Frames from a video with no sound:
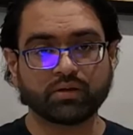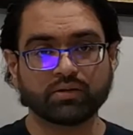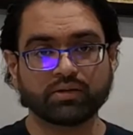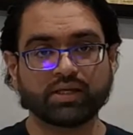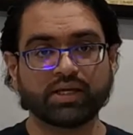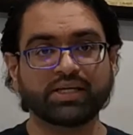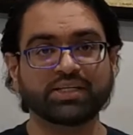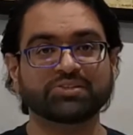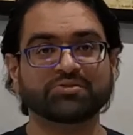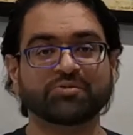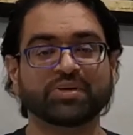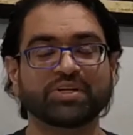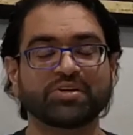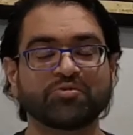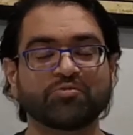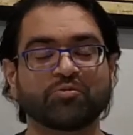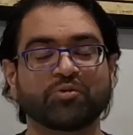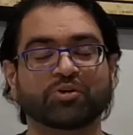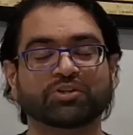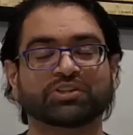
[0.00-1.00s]
things when
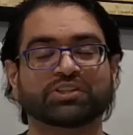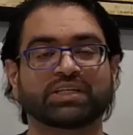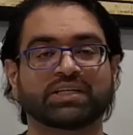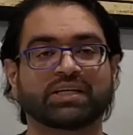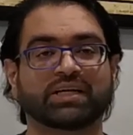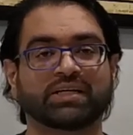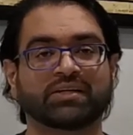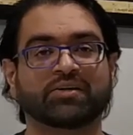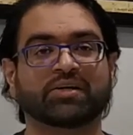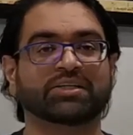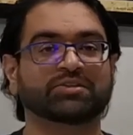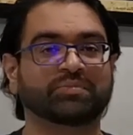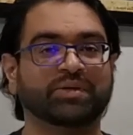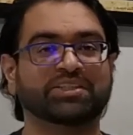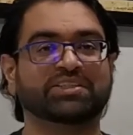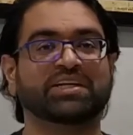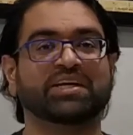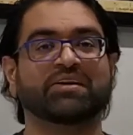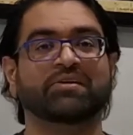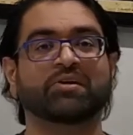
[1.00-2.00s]
you watch it,
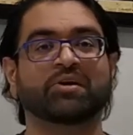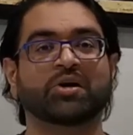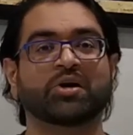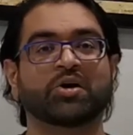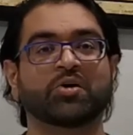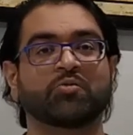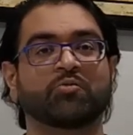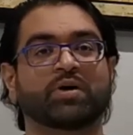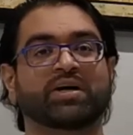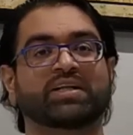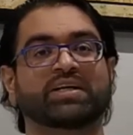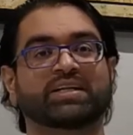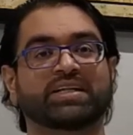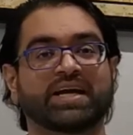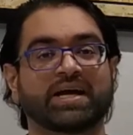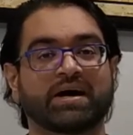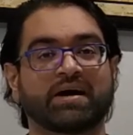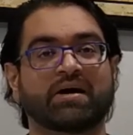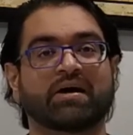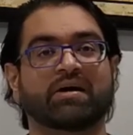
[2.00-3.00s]
especially whether
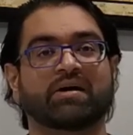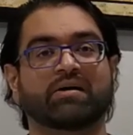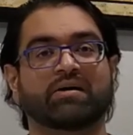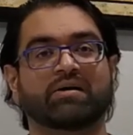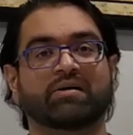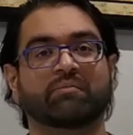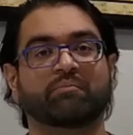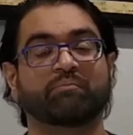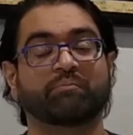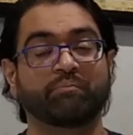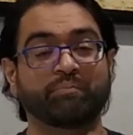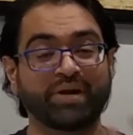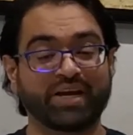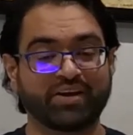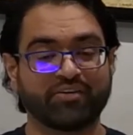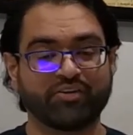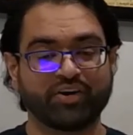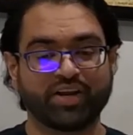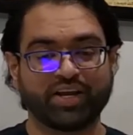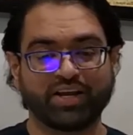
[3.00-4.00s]
they are
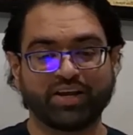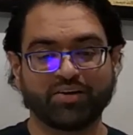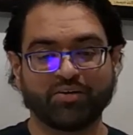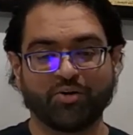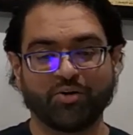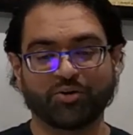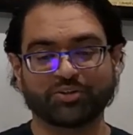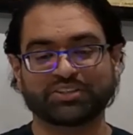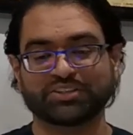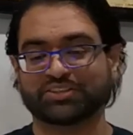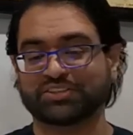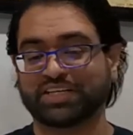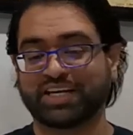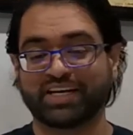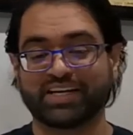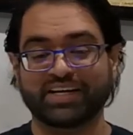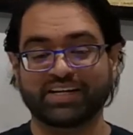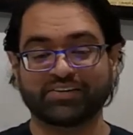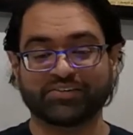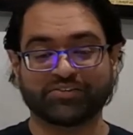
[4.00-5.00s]
bickering or just
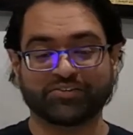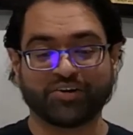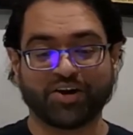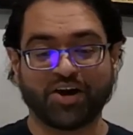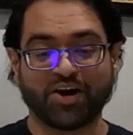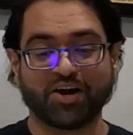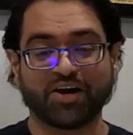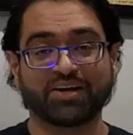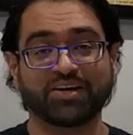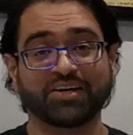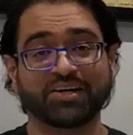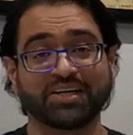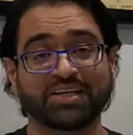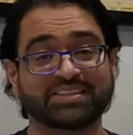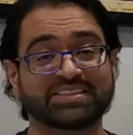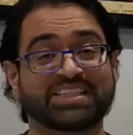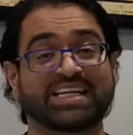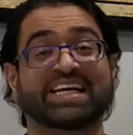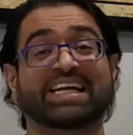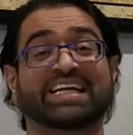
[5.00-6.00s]
getting drunk,
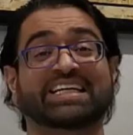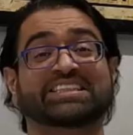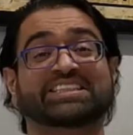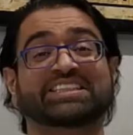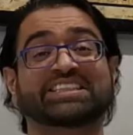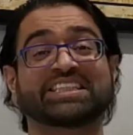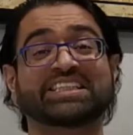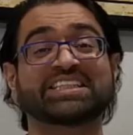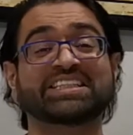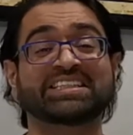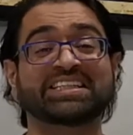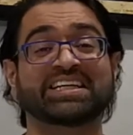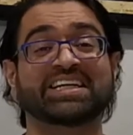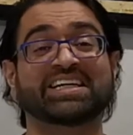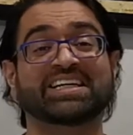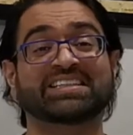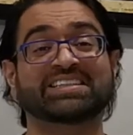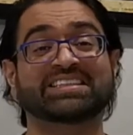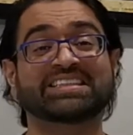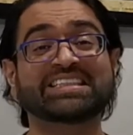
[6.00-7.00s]
singing sea
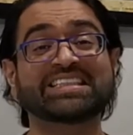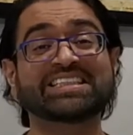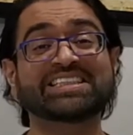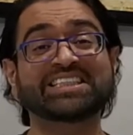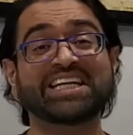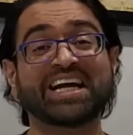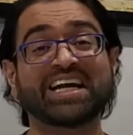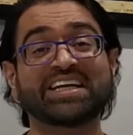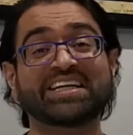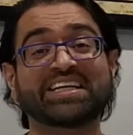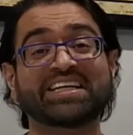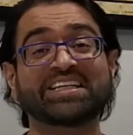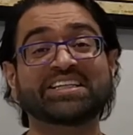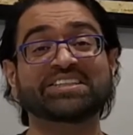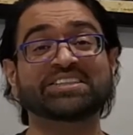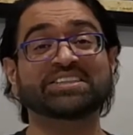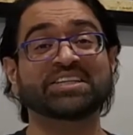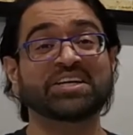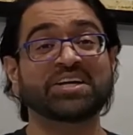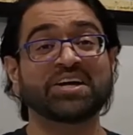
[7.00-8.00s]

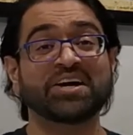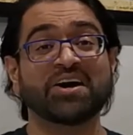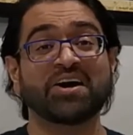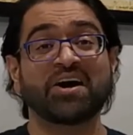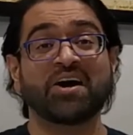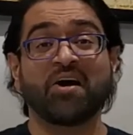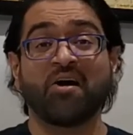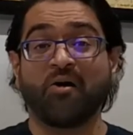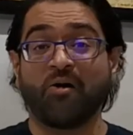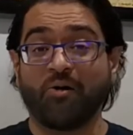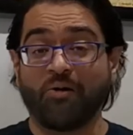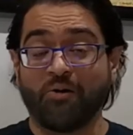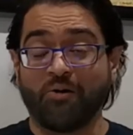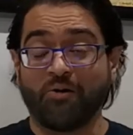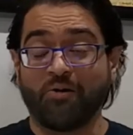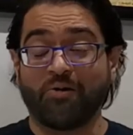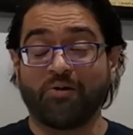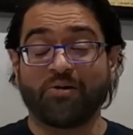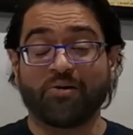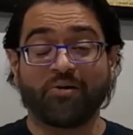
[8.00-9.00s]
shanties,
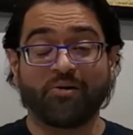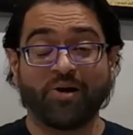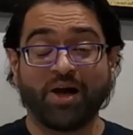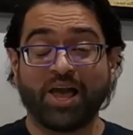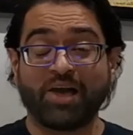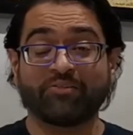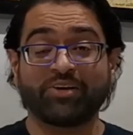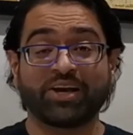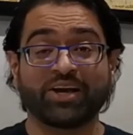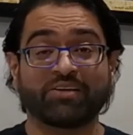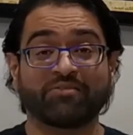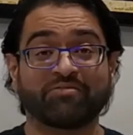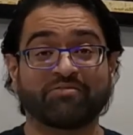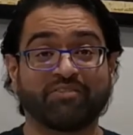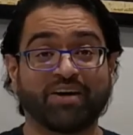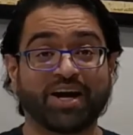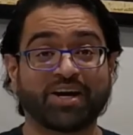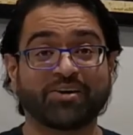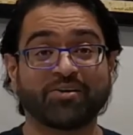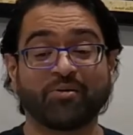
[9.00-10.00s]
having a
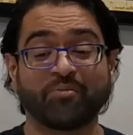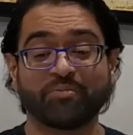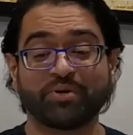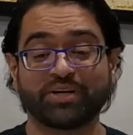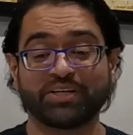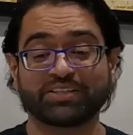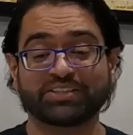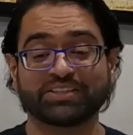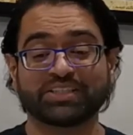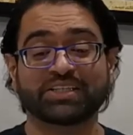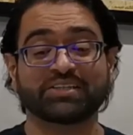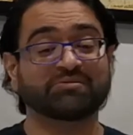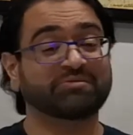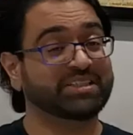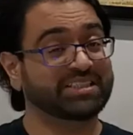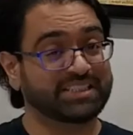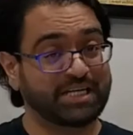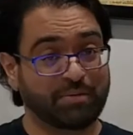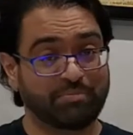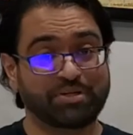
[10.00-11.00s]
fart competition,
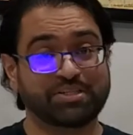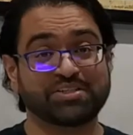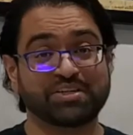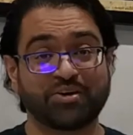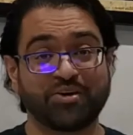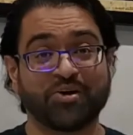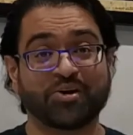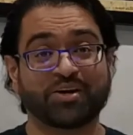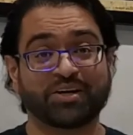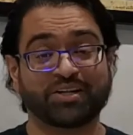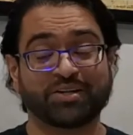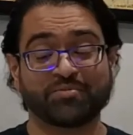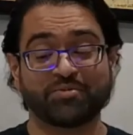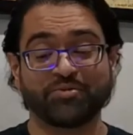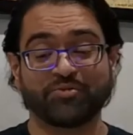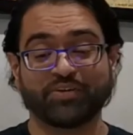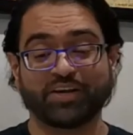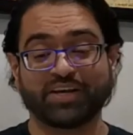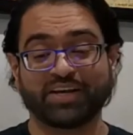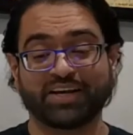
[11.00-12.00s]
which happens a lot in the
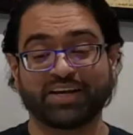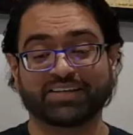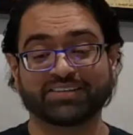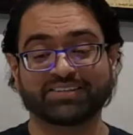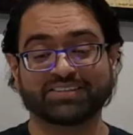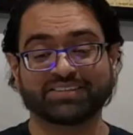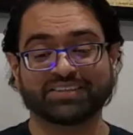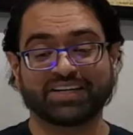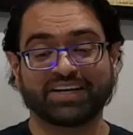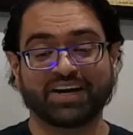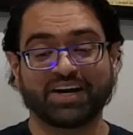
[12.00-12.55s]
movie. Yes,